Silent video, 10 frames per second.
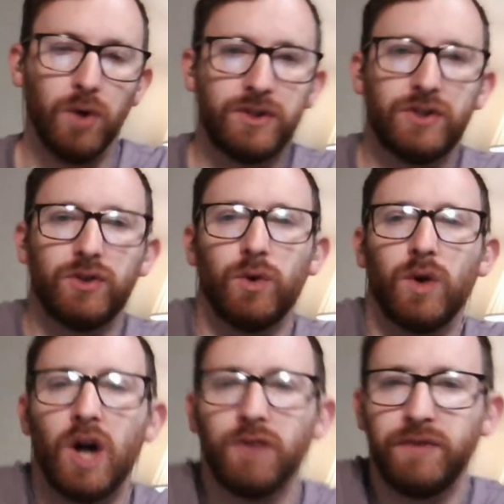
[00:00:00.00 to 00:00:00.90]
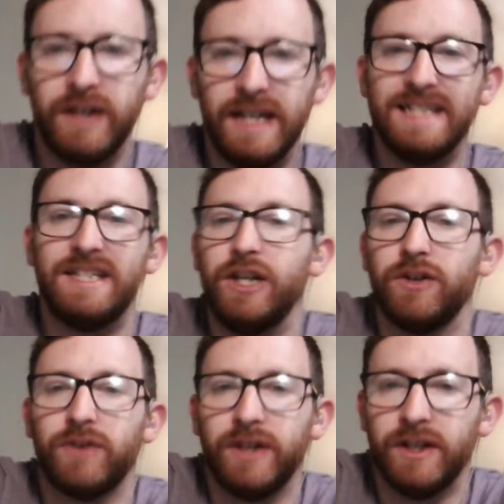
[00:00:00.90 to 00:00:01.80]
boats or RV
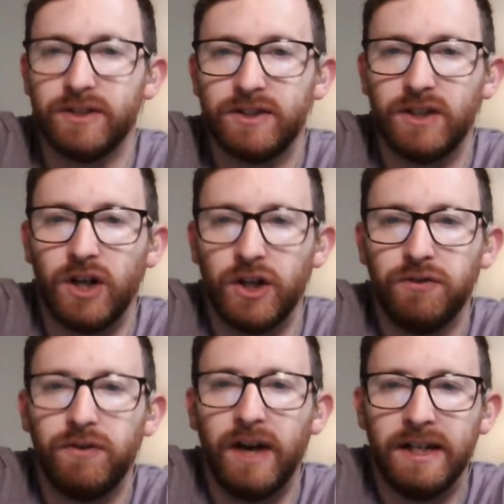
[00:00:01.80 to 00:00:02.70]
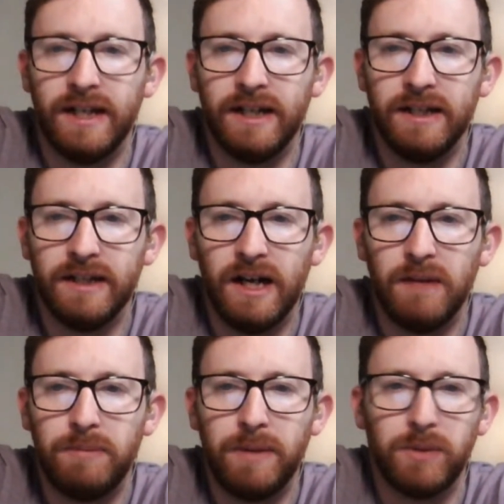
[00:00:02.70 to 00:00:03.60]
interiors are you finding
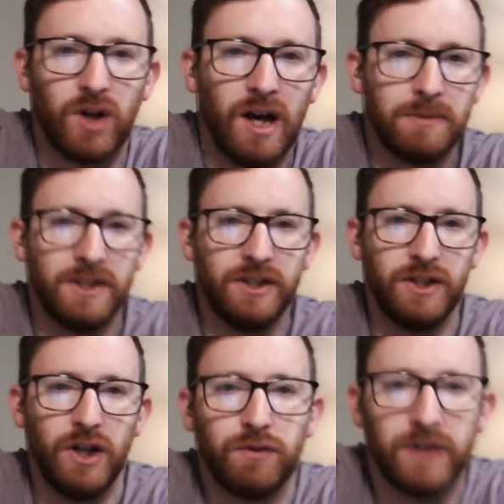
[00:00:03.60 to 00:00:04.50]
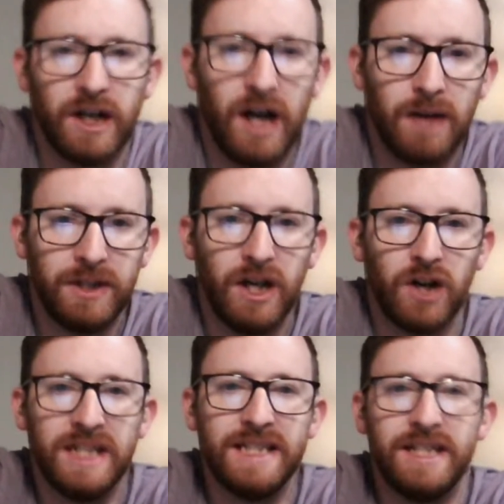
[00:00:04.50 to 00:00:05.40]
people are opting to go for the
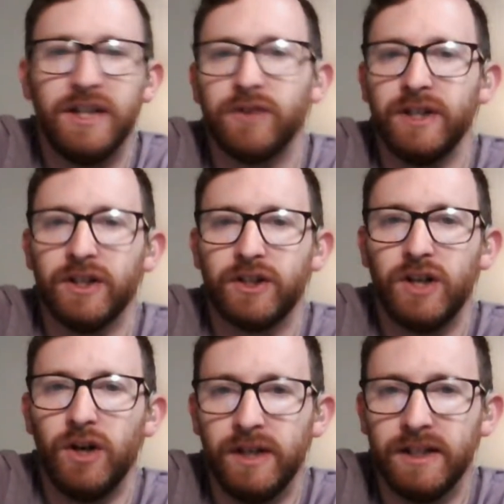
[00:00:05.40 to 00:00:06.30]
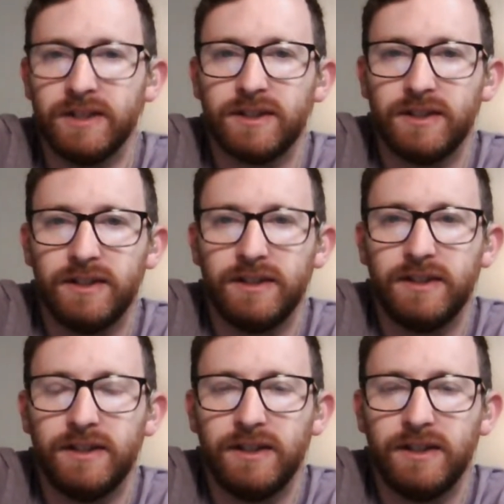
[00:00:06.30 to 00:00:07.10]
Opti-Guard interior coatings?